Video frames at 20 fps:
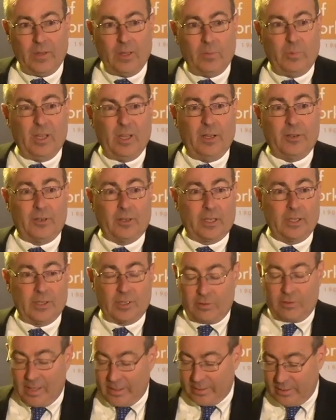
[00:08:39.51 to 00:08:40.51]
We
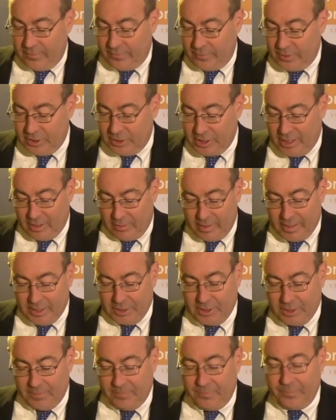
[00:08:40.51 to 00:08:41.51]
underconstructed for a
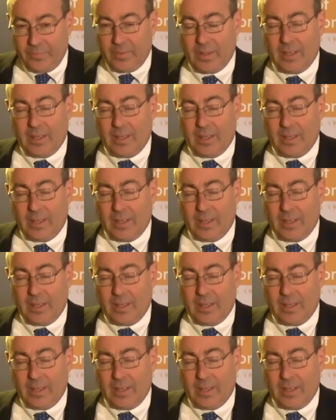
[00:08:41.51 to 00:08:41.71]
generation,